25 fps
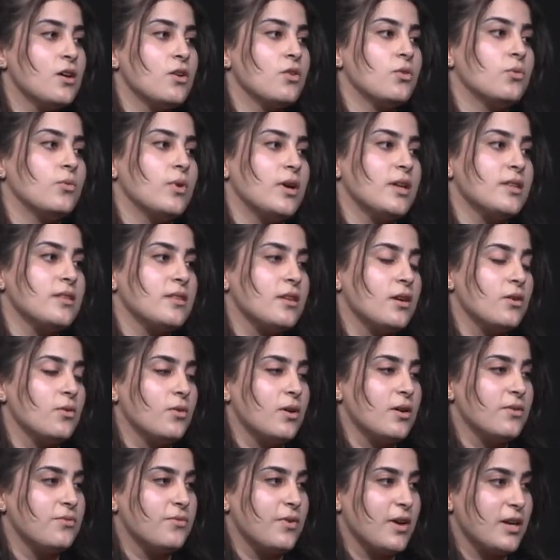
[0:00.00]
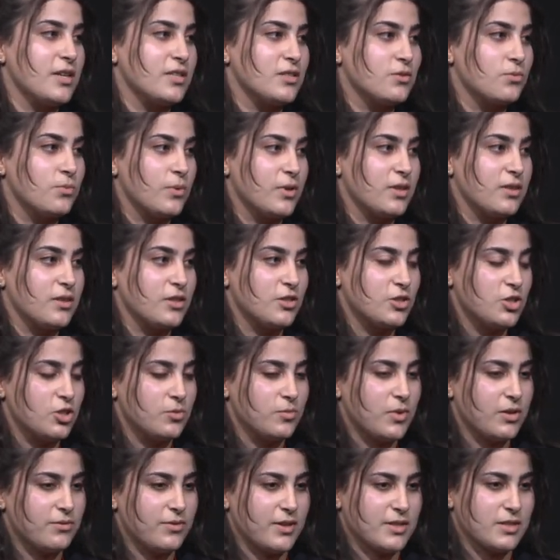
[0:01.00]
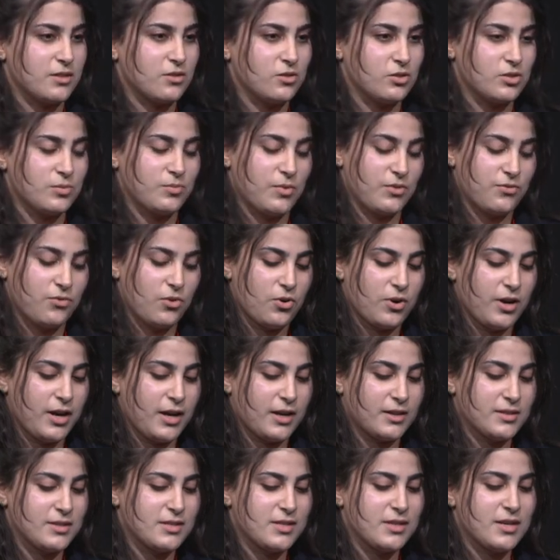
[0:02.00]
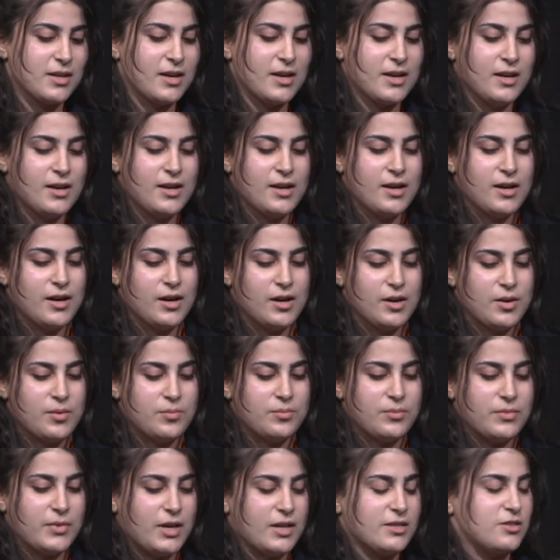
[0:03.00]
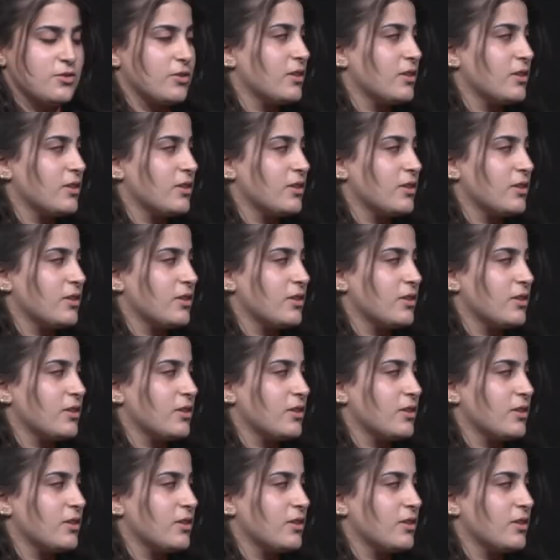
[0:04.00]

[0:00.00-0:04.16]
when they were faced with the tumor vesicles beforehand um, as you